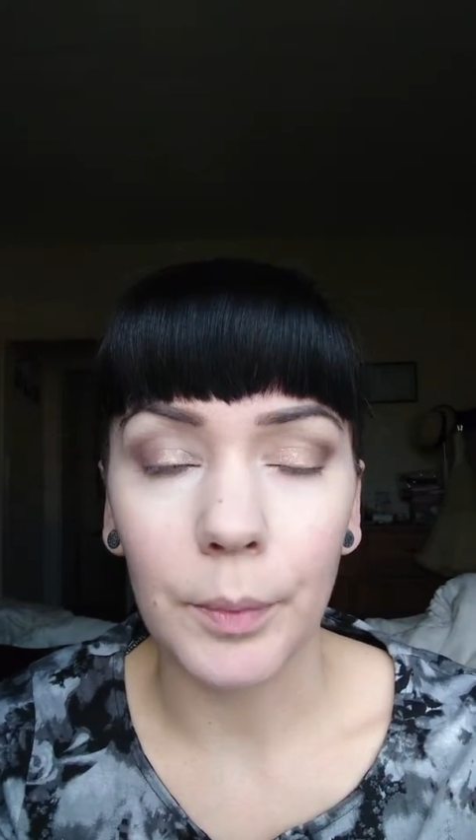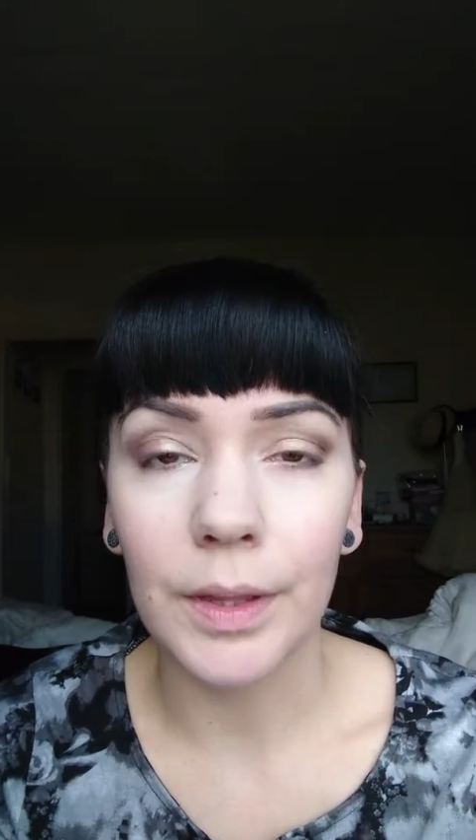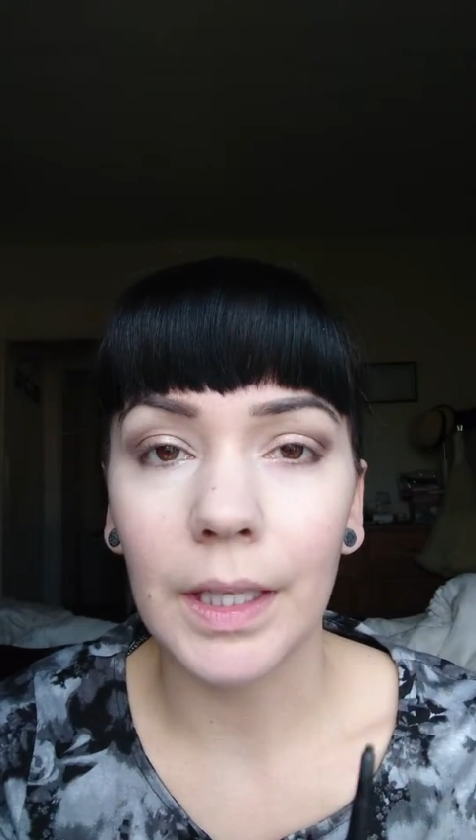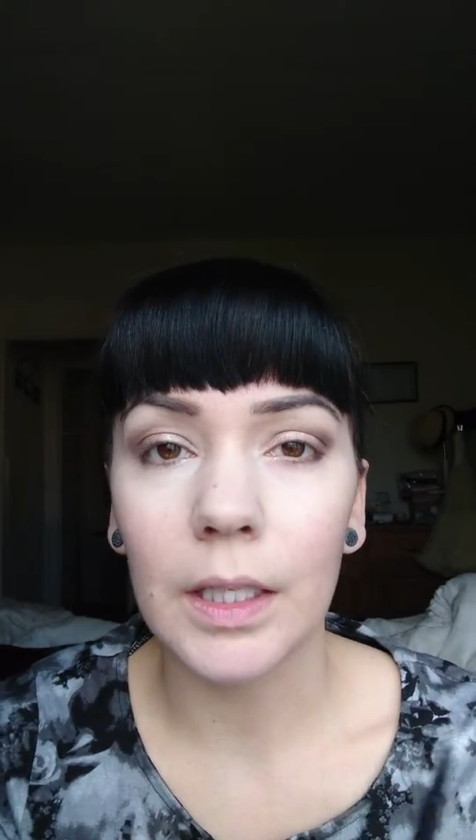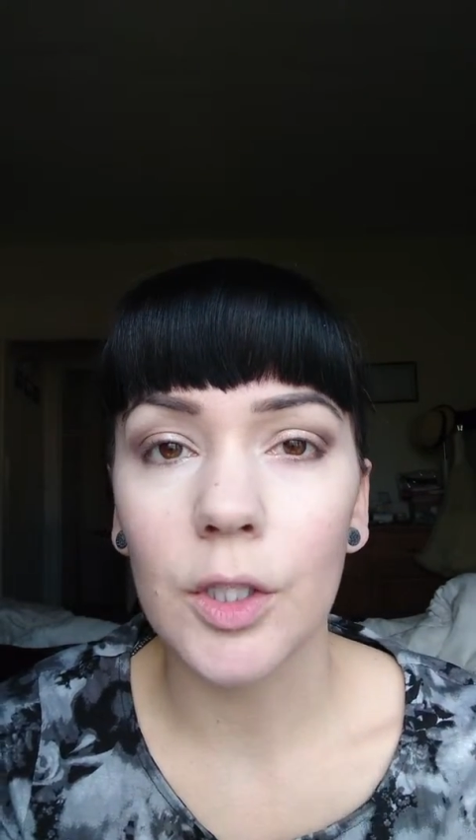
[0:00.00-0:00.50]

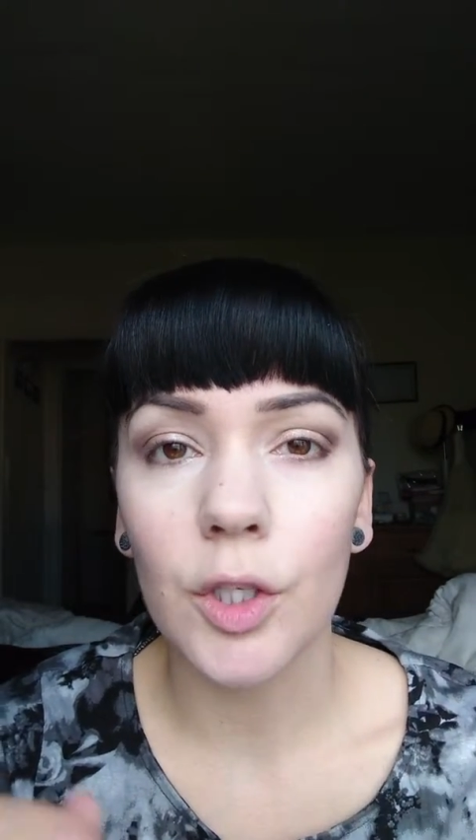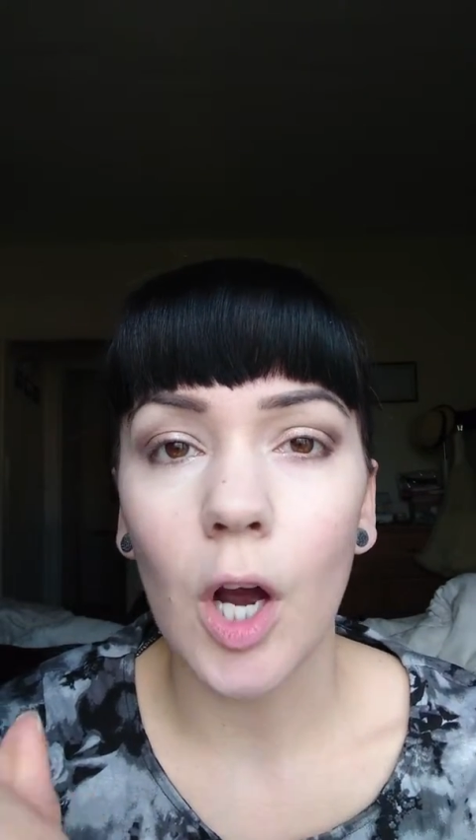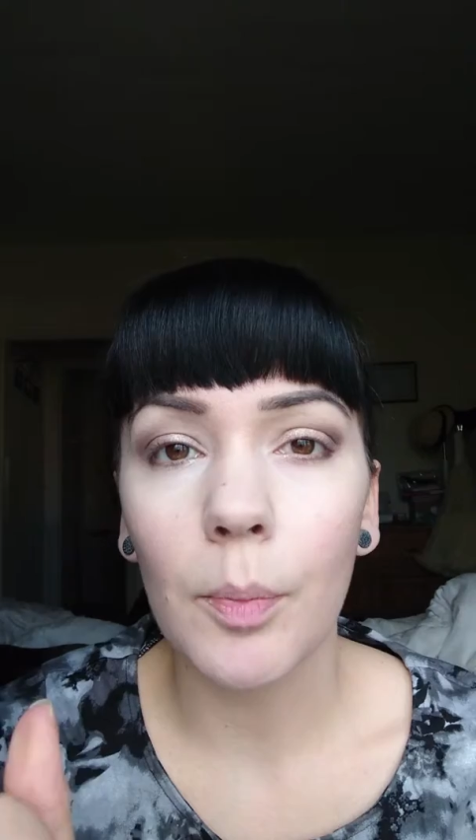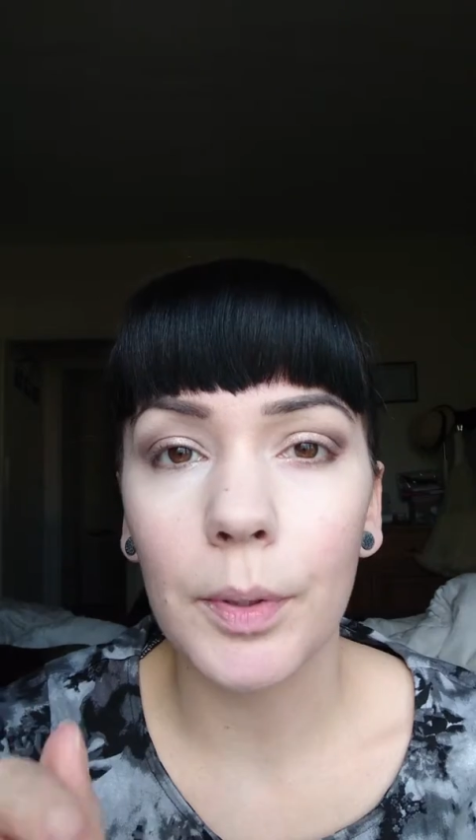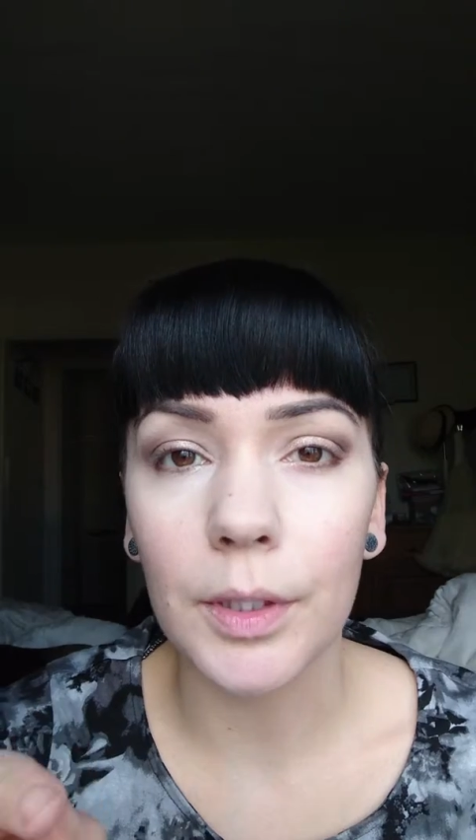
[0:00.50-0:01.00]
But that
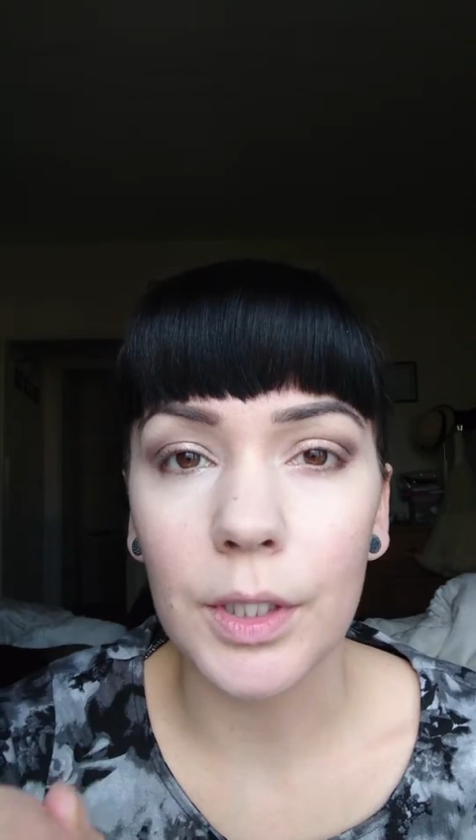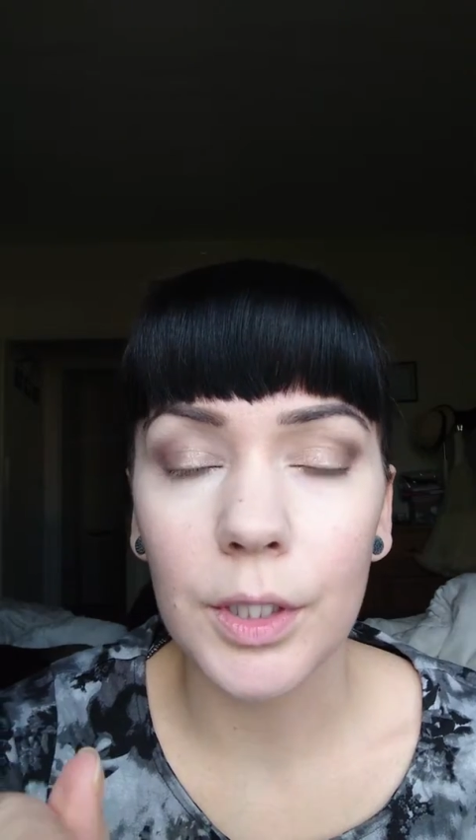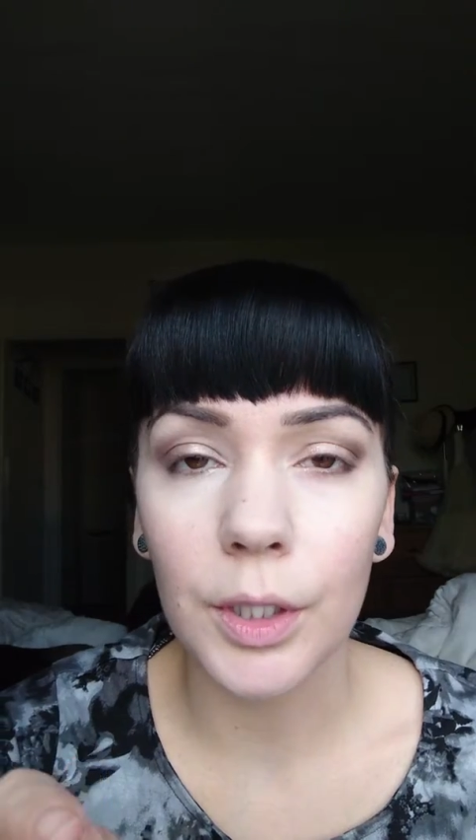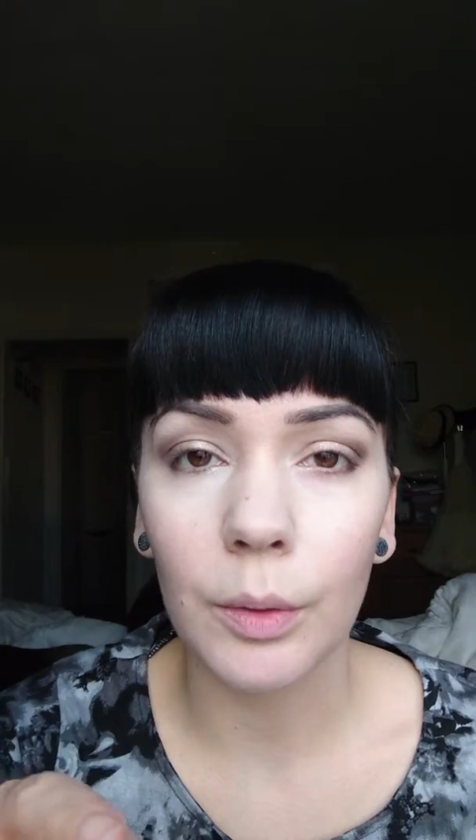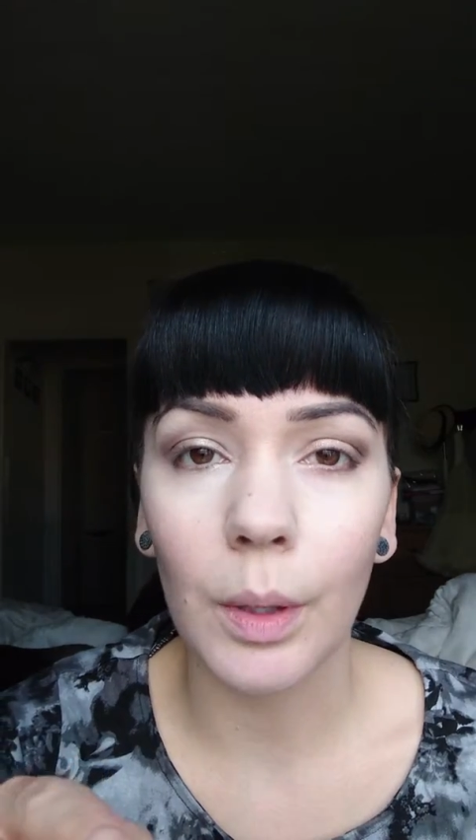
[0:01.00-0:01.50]
sharpens
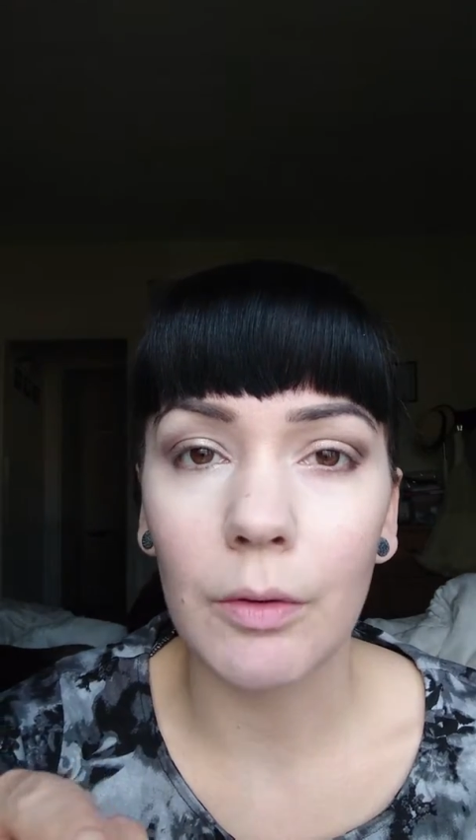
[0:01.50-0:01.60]
to